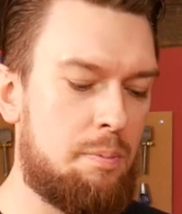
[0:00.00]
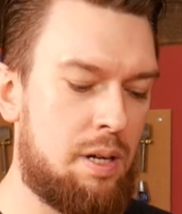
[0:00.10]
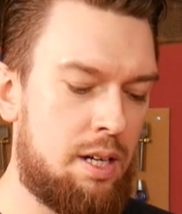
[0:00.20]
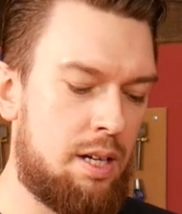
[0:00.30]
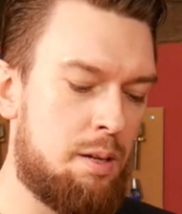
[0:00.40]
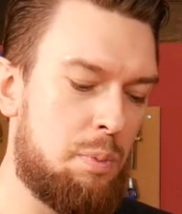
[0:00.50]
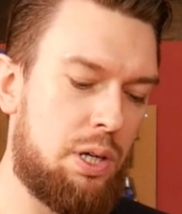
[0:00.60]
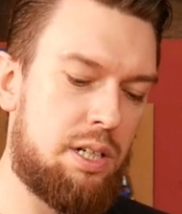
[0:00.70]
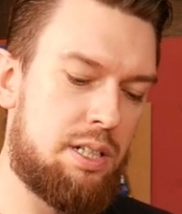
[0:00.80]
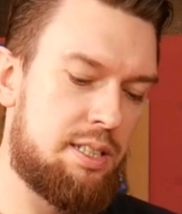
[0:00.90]
them
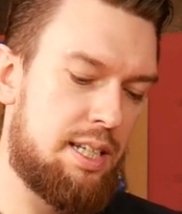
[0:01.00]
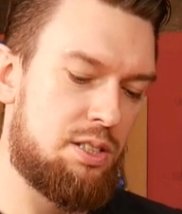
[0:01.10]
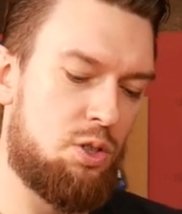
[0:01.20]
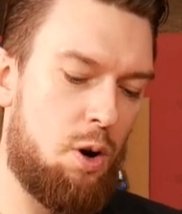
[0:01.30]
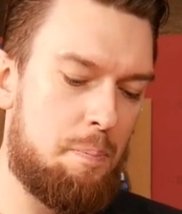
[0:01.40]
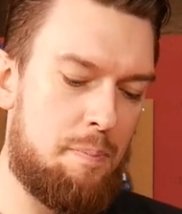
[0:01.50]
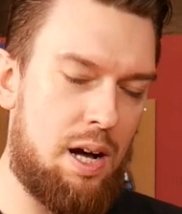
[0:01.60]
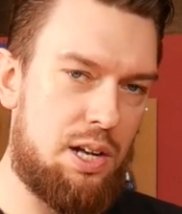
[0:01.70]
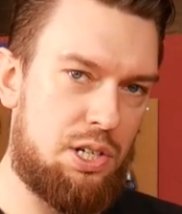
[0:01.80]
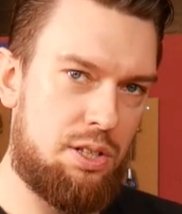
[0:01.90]
because there's not
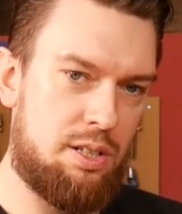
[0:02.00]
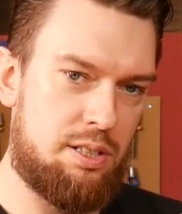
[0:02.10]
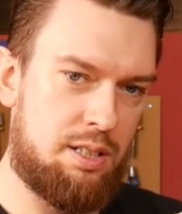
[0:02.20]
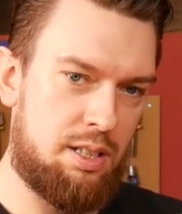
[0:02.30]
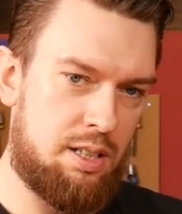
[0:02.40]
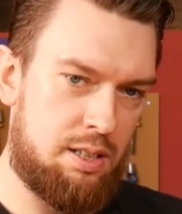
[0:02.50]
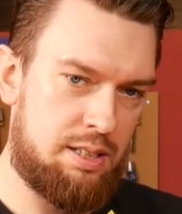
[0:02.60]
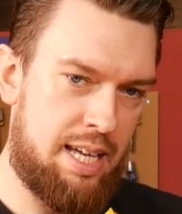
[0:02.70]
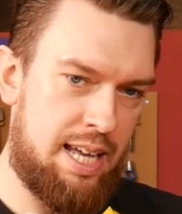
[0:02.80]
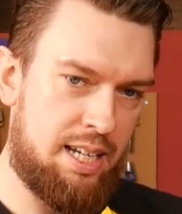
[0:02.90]
much that's
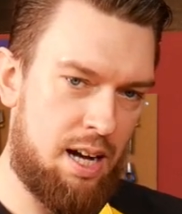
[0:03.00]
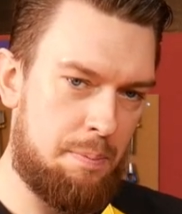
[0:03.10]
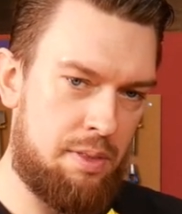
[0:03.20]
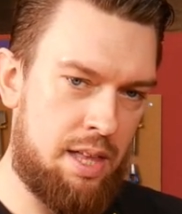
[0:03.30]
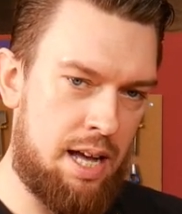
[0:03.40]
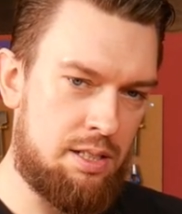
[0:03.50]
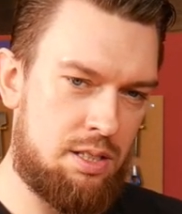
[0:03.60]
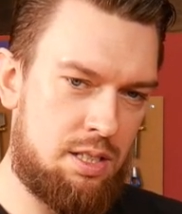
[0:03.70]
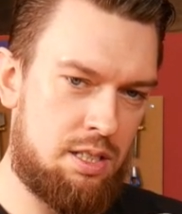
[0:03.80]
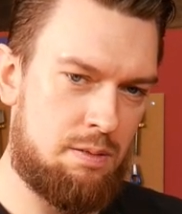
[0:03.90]
gonna take up that,
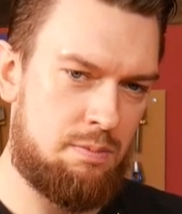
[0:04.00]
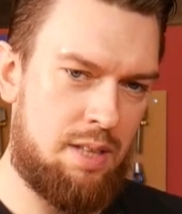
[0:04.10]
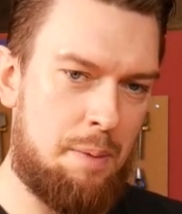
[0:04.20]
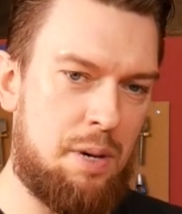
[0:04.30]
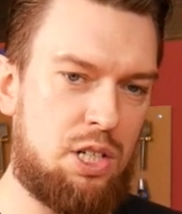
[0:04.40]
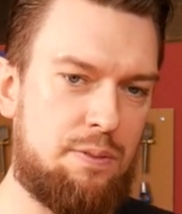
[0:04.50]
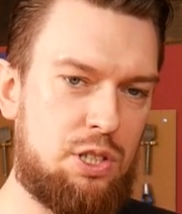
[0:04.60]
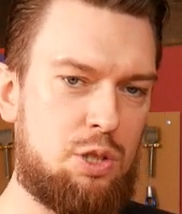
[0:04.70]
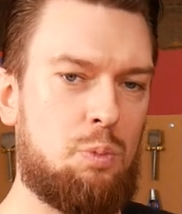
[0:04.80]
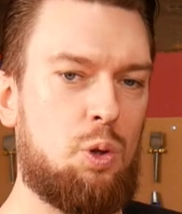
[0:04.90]
that much of
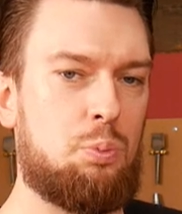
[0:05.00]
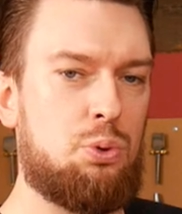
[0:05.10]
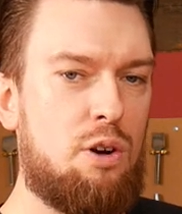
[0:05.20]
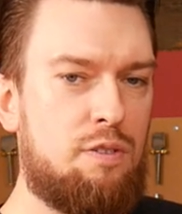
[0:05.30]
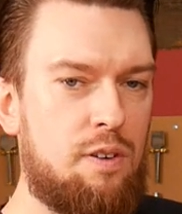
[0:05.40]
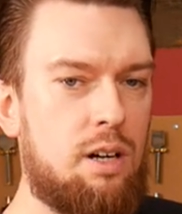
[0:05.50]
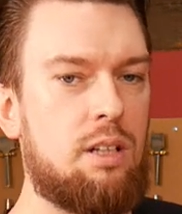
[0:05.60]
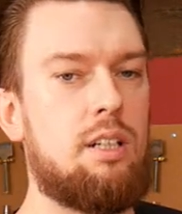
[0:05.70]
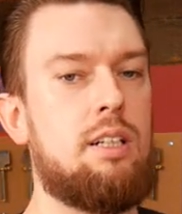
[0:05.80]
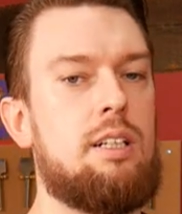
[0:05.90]
a small
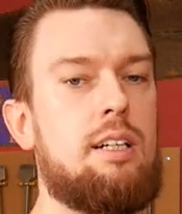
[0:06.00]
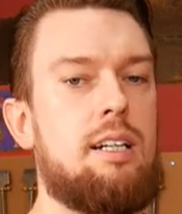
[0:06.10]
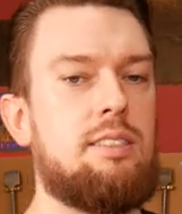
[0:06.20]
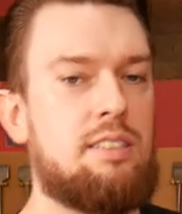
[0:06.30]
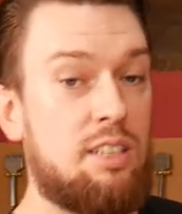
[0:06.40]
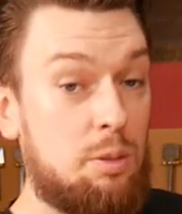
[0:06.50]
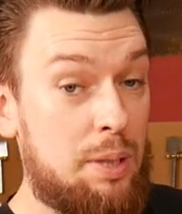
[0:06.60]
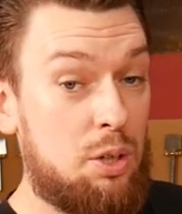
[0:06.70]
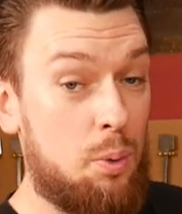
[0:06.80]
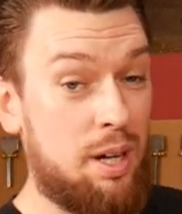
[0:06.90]
profile and still
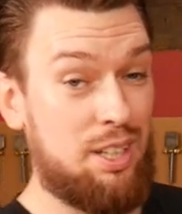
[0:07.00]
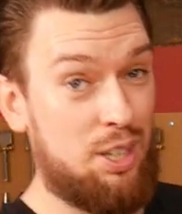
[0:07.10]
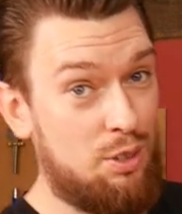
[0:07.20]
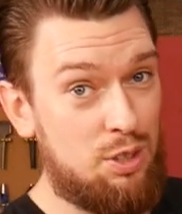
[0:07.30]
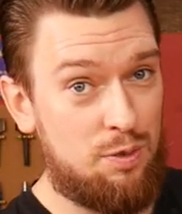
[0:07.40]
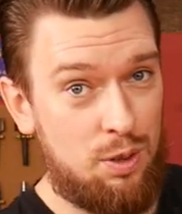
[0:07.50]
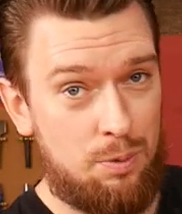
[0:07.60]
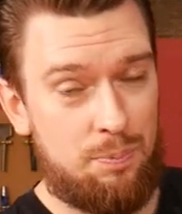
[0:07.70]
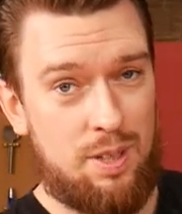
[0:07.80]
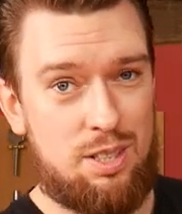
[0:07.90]
be quite
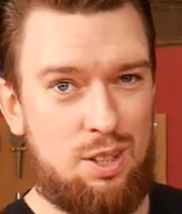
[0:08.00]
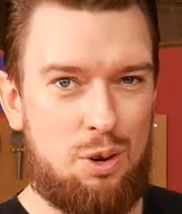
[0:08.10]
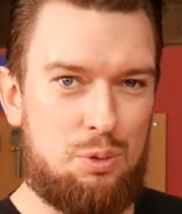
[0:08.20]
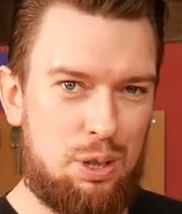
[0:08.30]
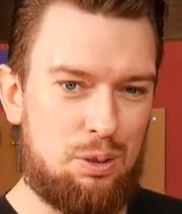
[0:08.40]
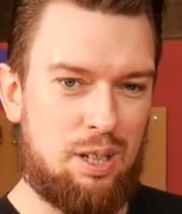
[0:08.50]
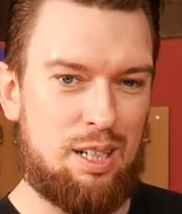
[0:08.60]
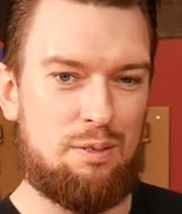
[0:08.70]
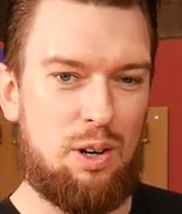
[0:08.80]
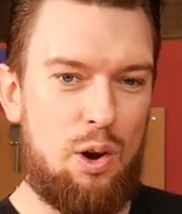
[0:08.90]
useful. There's no real
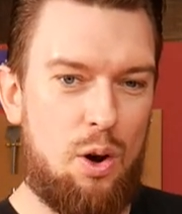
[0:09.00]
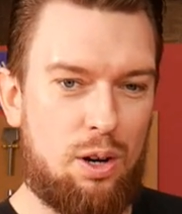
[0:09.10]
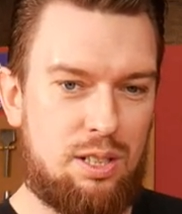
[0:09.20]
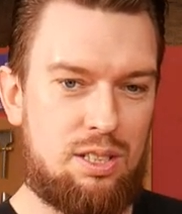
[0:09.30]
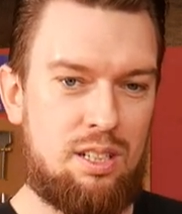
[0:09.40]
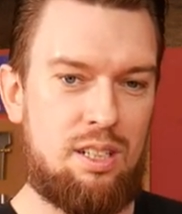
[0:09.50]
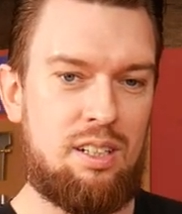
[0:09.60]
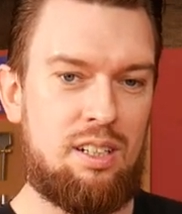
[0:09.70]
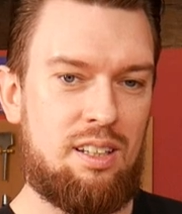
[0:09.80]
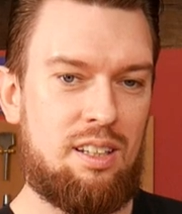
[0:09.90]
kind of locks
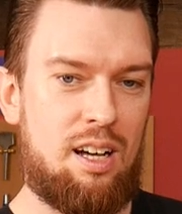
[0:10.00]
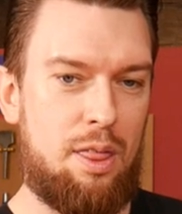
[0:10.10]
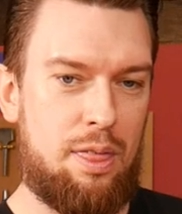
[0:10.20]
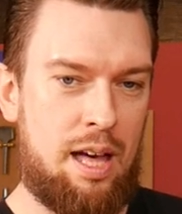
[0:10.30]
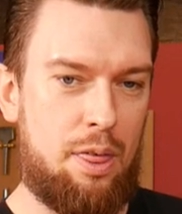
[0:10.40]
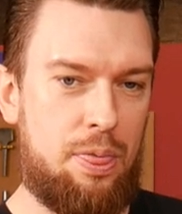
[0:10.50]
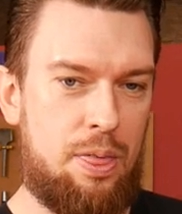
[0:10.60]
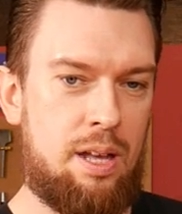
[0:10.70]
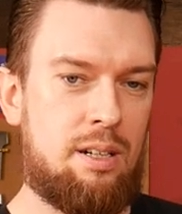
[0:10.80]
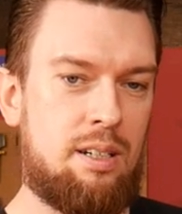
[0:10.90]
that are that
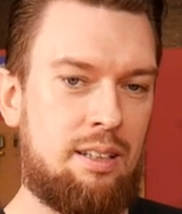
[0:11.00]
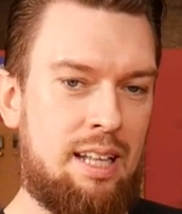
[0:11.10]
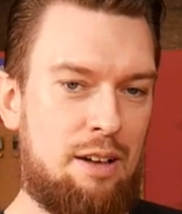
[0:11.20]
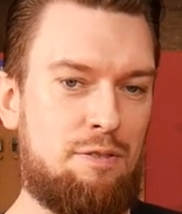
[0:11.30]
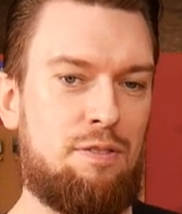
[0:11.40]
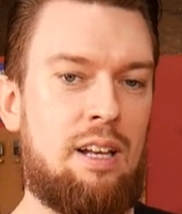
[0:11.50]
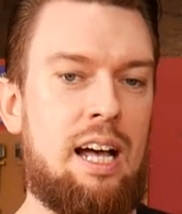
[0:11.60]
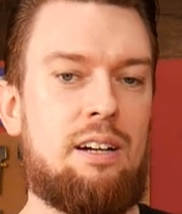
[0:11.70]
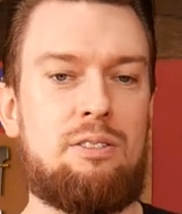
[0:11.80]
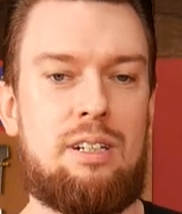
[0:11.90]
thin and that
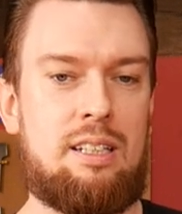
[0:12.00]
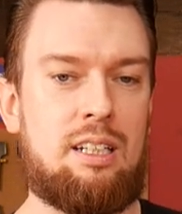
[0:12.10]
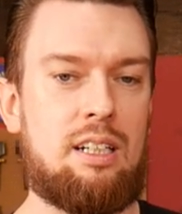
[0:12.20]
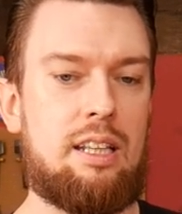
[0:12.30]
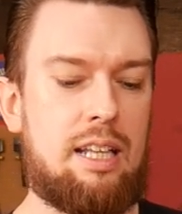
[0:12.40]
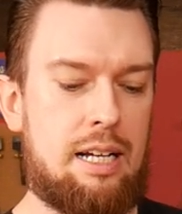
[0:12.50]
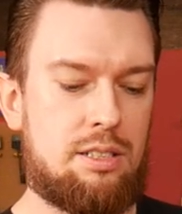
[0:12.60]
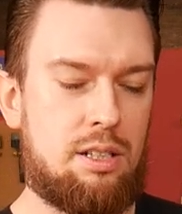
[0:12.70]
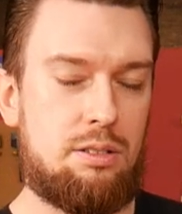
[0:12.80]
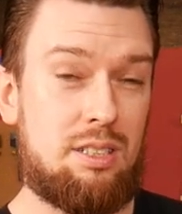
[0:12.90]
flat or anything like
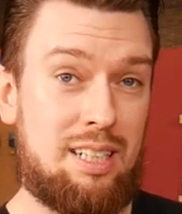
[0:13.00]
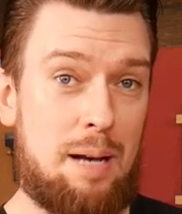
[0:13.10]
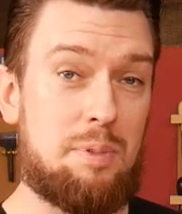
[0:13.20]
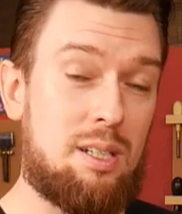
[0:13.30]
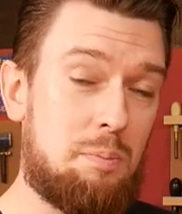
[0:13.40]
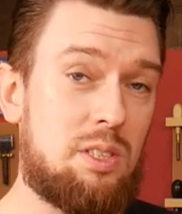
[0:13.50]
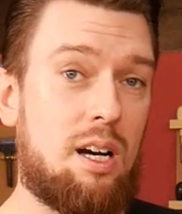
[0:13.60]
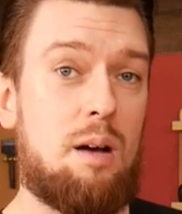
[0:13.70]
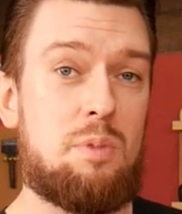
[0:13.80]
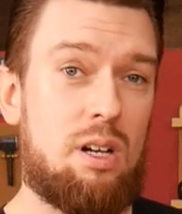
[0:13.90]
that. So snaps
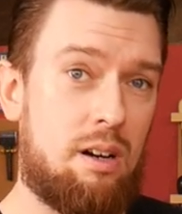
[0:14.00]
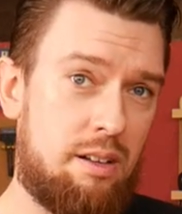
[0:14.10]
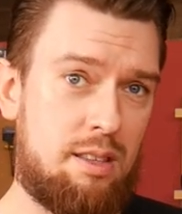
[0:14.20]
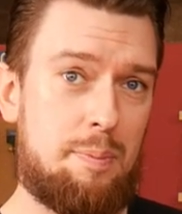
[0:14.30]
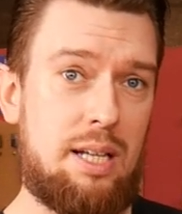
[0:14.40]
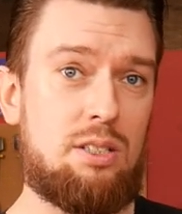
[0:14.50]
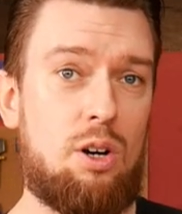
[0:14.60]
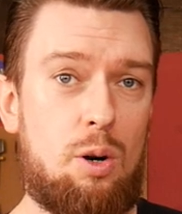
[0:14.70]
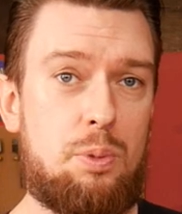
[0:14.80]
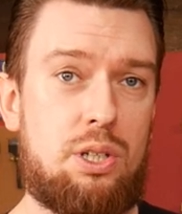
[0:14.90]
sometimes are the best
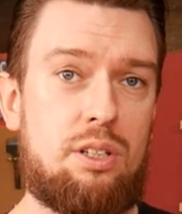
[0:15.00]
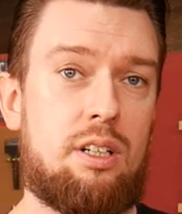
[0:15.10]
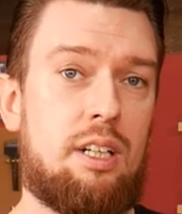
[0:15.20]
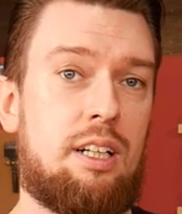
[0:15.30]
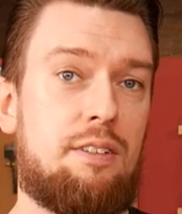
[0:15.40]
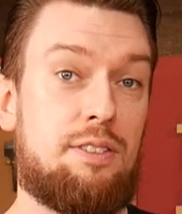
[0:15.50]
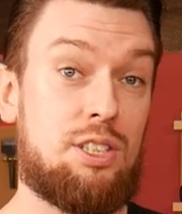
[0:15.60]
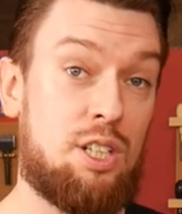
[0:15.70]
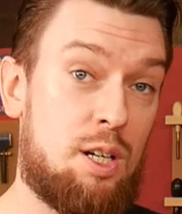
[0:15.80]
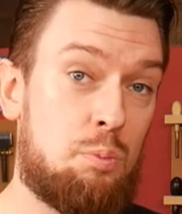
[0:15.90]
option for
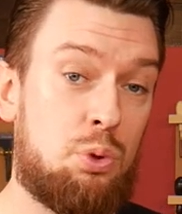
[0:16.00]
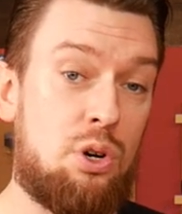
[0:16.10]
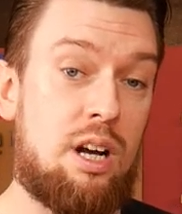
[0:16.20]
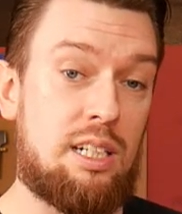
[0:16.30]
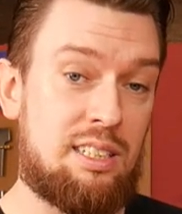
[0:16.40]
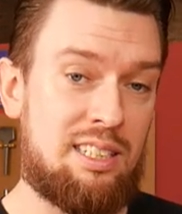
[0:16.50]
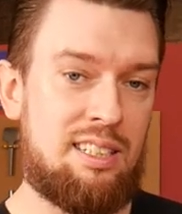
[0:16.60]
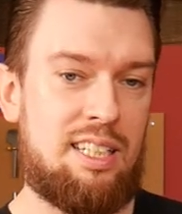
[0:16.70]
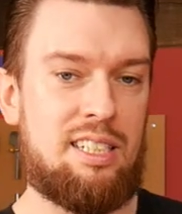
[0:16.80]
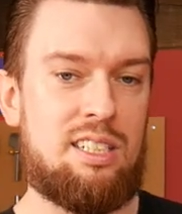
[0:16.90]
certain products
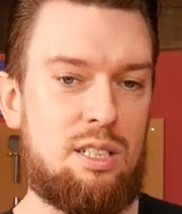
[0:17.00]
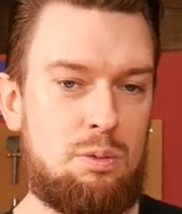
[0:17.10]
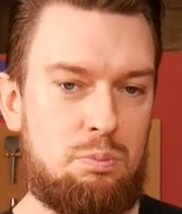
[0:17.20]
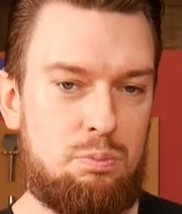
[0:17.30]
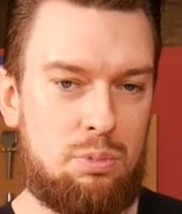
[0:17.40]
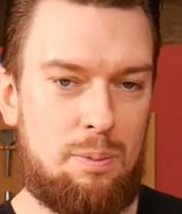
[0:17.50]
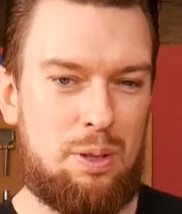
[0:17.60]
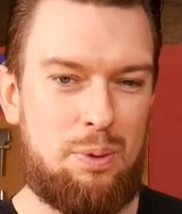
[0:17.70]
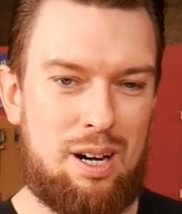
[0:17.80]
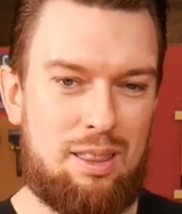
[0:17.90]
and this is
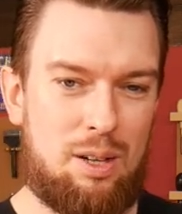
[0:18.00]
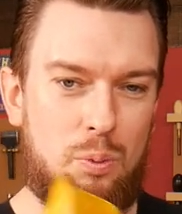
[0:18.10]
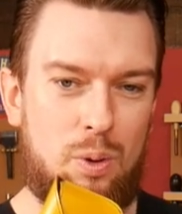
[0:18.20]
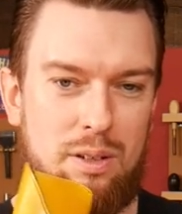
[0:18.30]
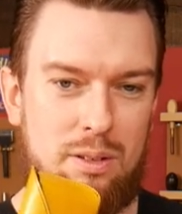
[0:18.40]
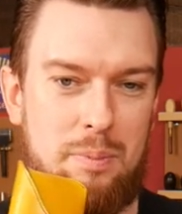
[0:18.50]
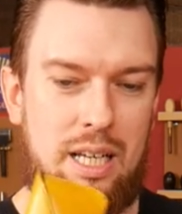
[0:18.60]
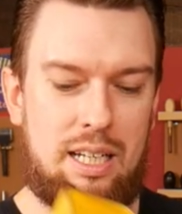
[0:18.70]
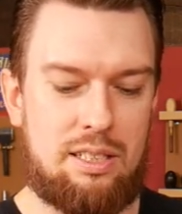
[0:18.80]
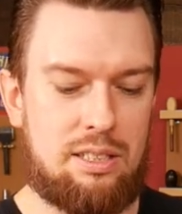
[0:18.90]
probably where I think one of them
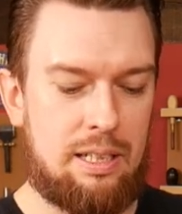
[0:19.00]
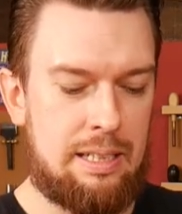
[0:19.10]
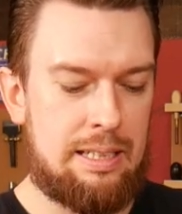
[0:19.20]
is.